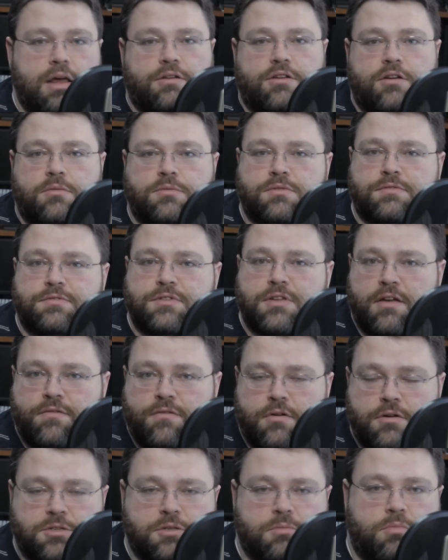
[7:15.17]
in terms of
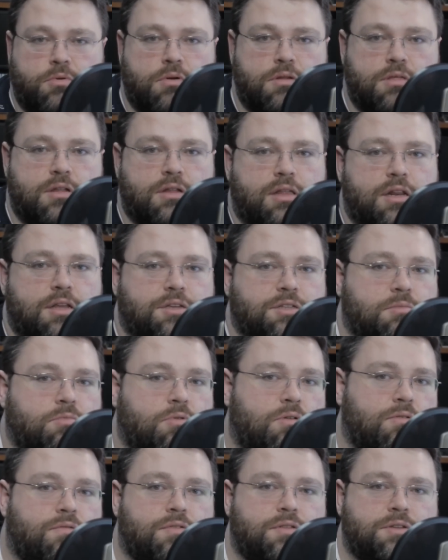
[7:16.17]
software support, the Linux
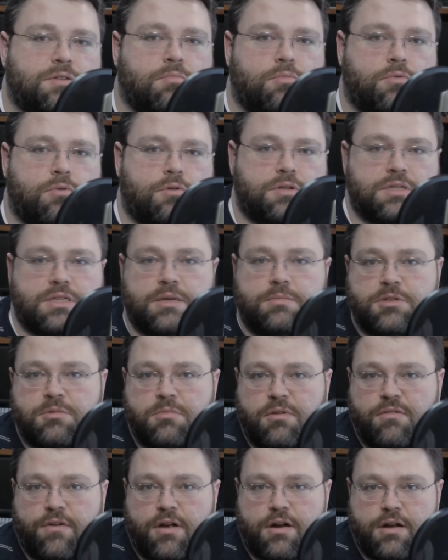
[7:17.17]
support for this board seems to
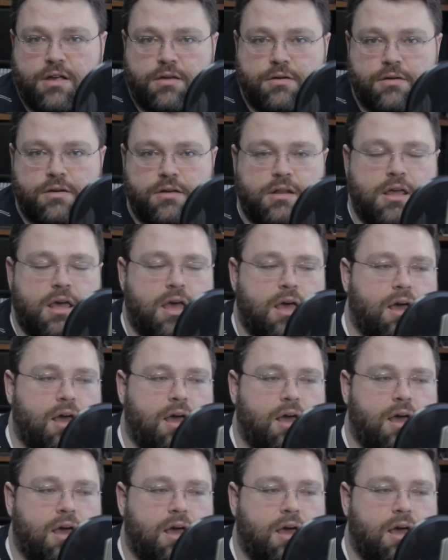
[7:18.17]
be very good.